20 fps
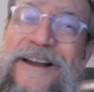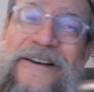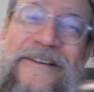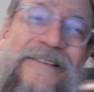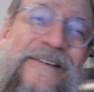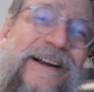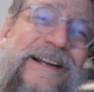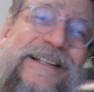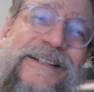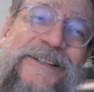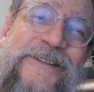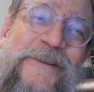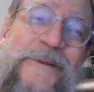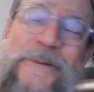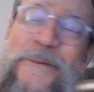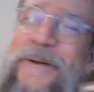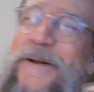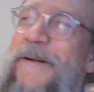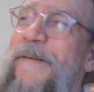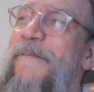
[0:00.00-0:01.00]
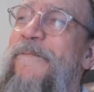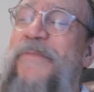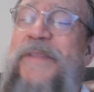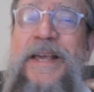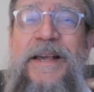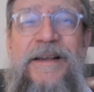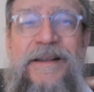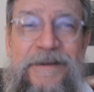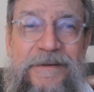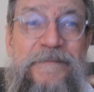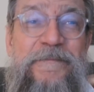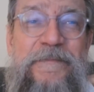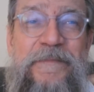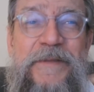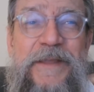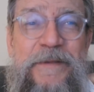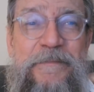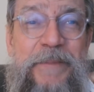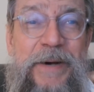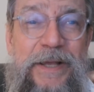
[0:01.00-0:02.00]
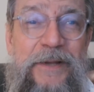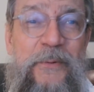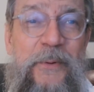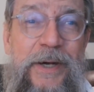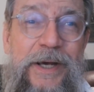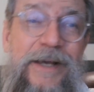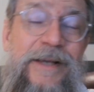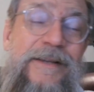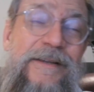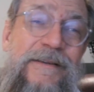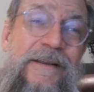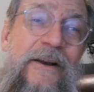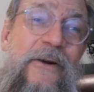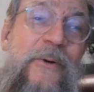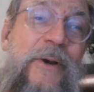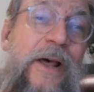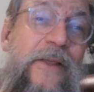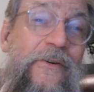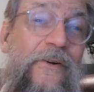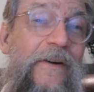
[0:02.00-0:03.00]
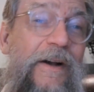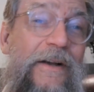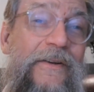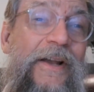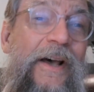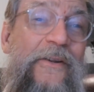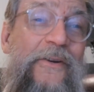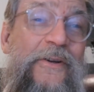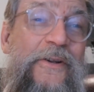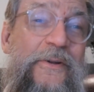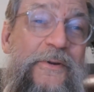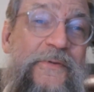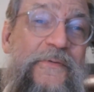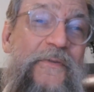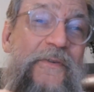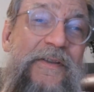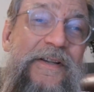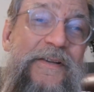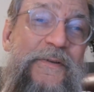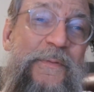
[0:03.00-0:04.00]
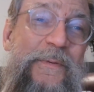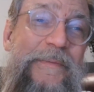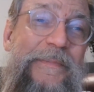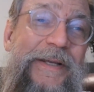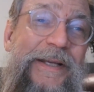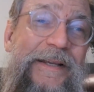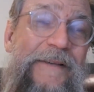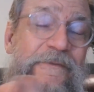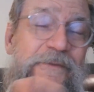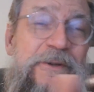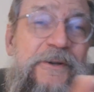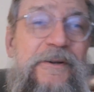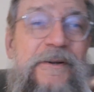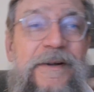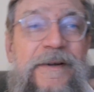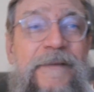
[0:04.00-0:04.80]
it right through. By the way, another use for this would be if you're